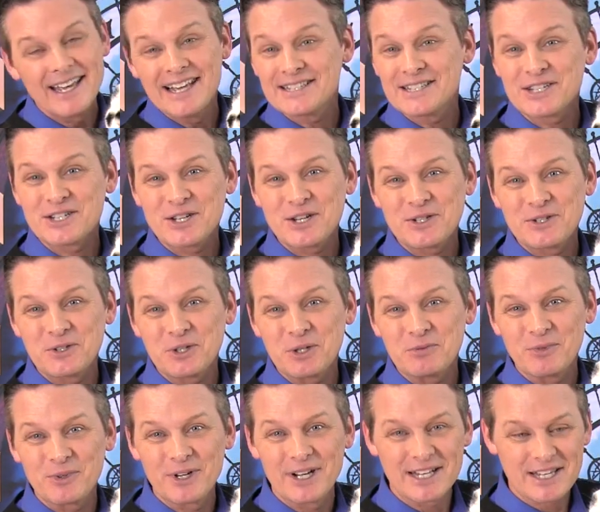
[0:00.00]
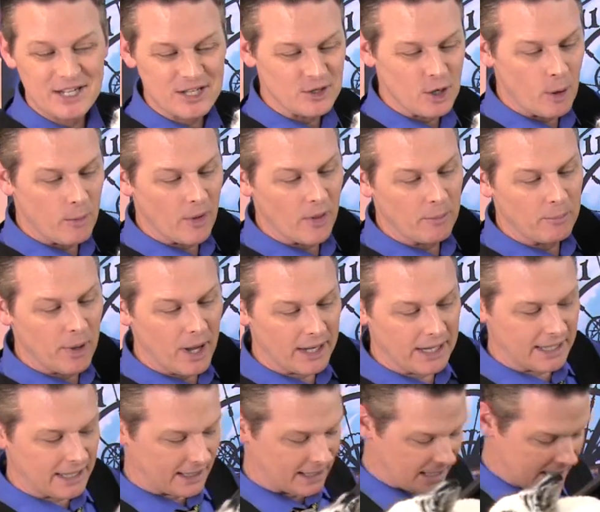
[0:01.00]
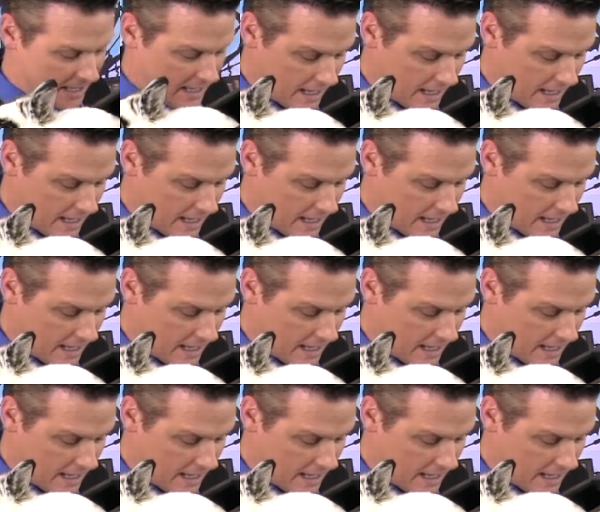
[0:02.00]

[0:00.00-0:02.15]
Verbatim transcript: Isn't she adorable? It's Snowball the Bunny.